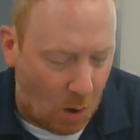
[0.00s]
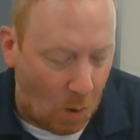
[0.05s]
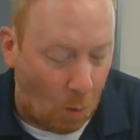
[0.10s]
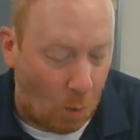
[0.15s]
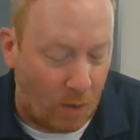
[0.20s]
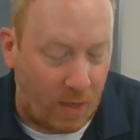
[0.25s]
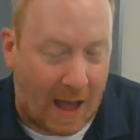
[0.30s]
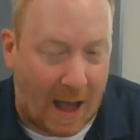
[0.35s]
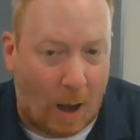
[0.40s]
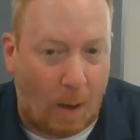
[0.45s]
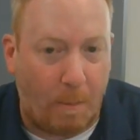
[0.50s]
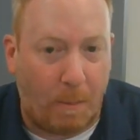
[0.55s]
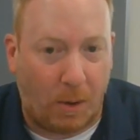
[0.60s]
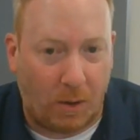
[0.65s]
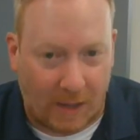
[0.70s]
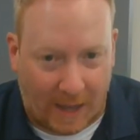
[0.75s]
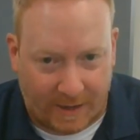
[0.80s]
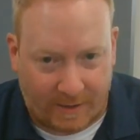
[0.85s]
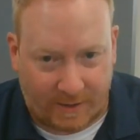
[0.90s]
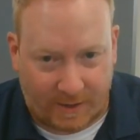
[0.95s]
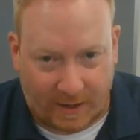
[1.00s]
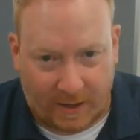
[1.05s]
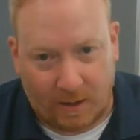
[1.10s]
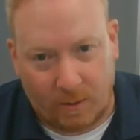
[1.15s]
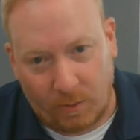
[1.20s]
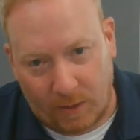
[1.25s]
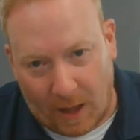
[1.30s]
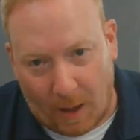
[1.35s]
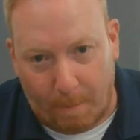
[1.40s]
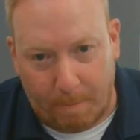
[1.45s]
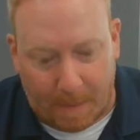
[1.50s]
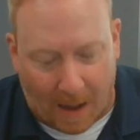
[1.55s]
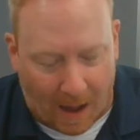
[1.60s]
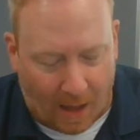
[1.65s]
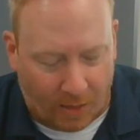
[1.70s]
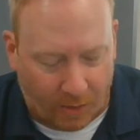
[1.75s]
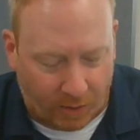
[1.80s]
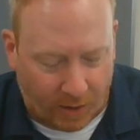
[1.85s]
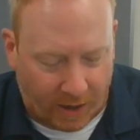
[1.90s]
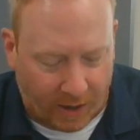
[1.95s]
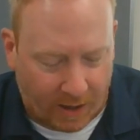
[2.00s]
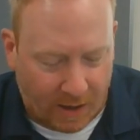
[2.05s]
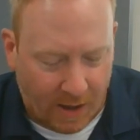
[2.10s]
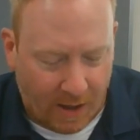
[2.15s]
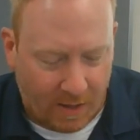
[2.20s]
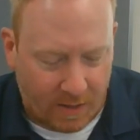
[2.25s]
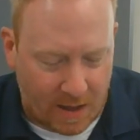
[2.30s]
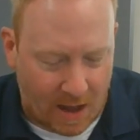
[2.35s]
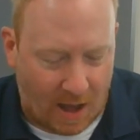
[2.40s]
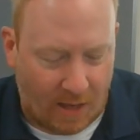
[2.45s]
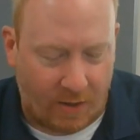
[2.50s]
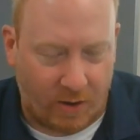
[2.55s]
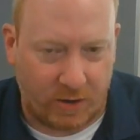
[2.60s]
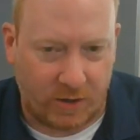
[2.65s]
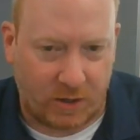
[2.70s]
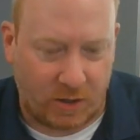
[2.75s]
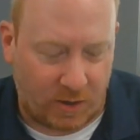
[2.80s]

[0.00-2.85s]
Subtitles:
without molesting, without bothering the others.